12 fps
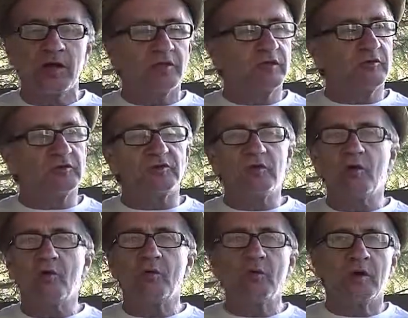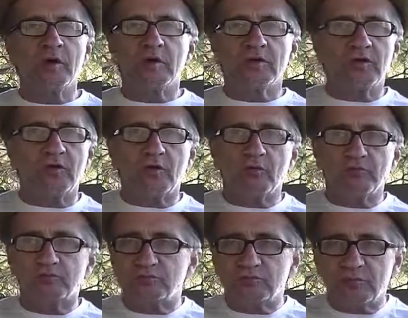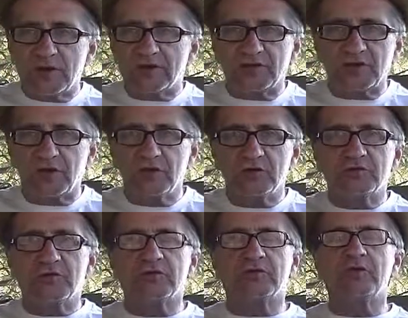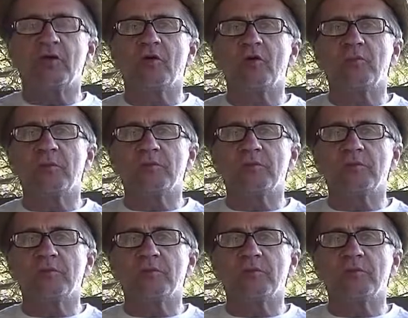There is no, you know, excuse, there's no